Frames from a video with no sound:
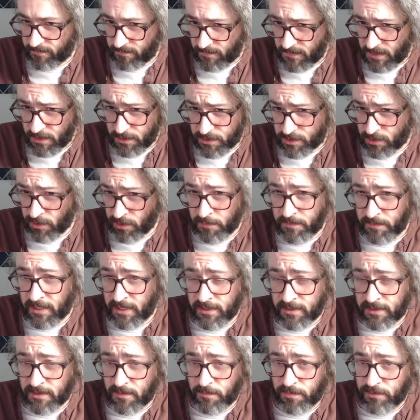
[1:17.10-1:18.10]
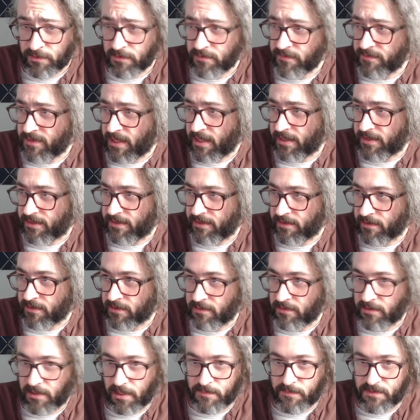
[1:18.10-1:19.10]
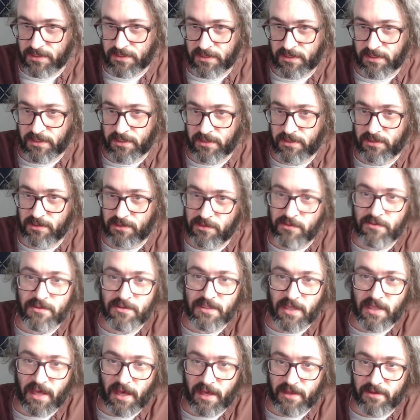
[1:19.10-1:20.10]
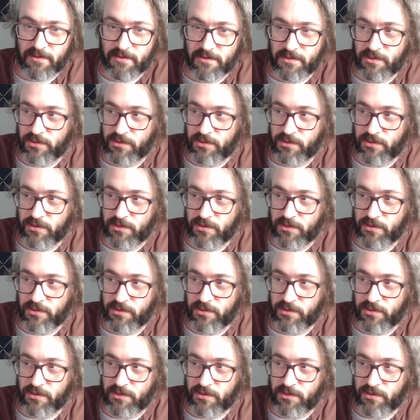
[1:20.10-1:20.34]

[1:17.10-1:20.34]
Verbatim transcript: So I'm not going to prove that here. I'm just going to use that